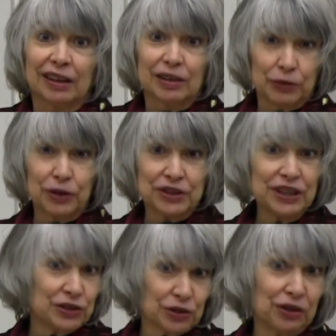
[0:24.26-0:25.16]
for a
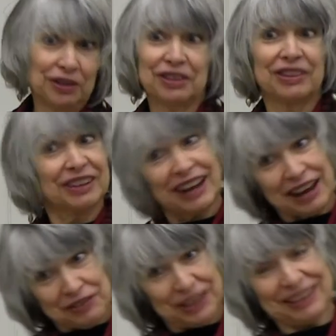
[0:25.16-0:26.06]
teacher than
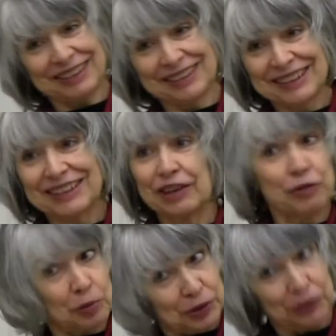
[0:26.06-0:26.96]
having a
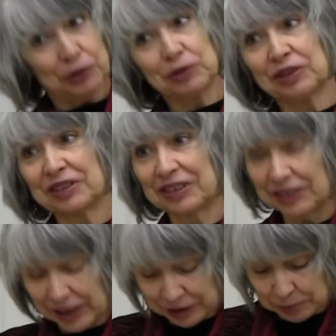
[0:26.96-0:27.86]
former student
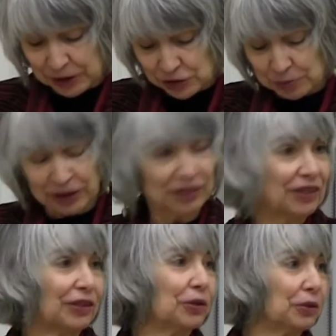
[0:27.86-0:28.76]
like Benjamin
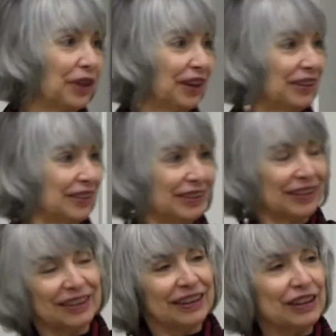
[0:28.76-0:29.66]
who then
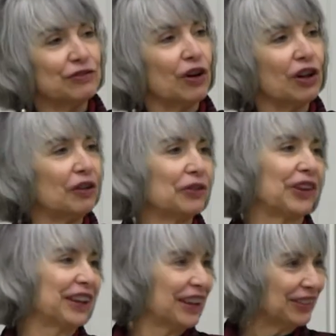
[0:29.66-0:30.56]
evolves.
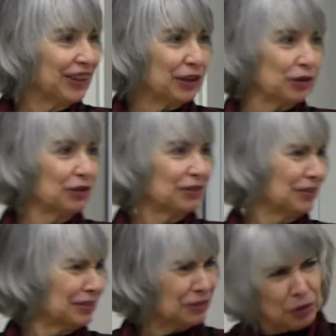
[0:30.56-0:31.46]
I can't say
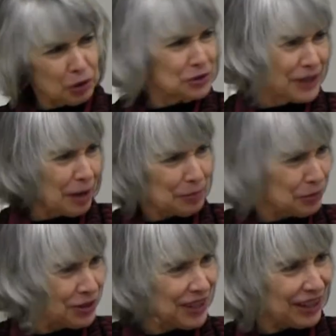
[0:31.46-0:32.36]
grows up. You
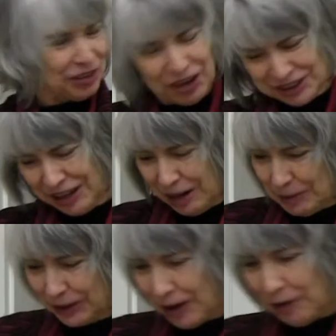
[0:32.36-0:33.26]
did that a long time
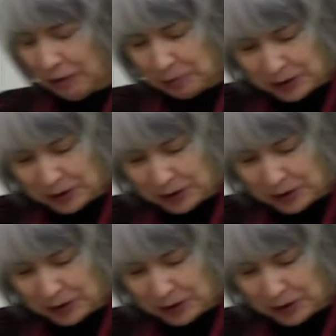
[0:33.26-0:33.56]
ago,